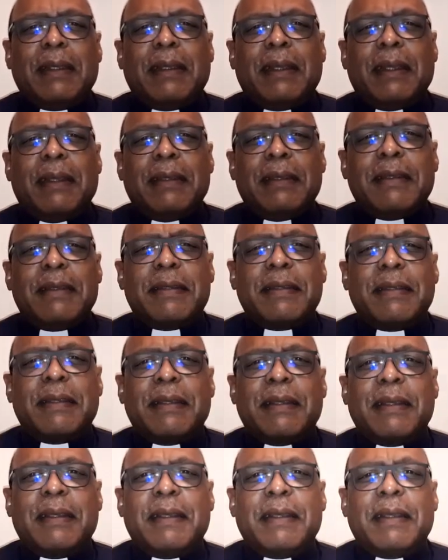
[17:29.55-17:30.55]
And
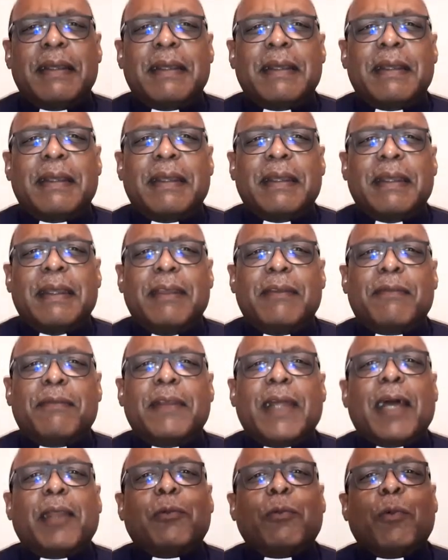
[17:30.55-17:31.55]

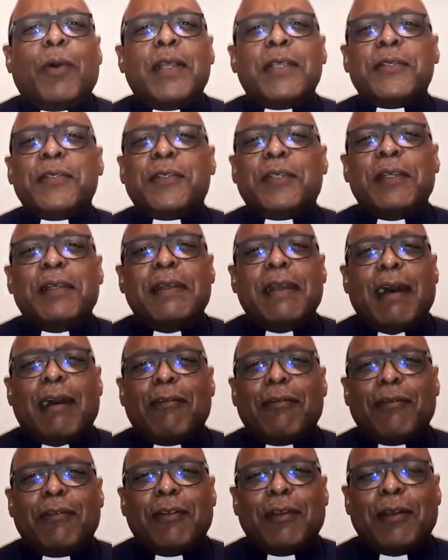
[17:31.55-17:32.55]
if that wasn't
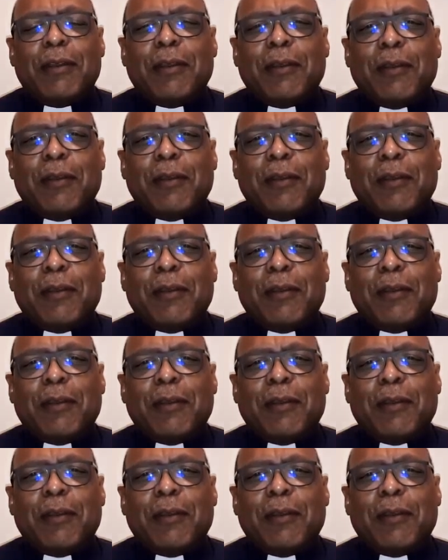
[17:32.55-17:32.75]
enough,